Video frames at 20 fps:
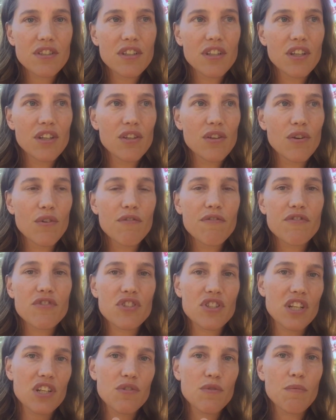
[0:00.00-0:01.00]
you know, for
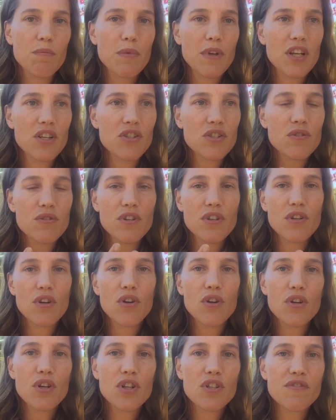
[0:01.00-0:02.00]
sexual pleasure or
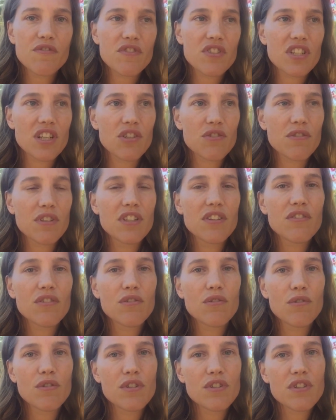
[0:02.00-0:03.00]
urge for sexual
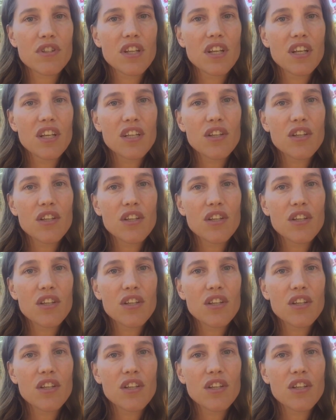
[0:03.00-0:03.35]
intercourse,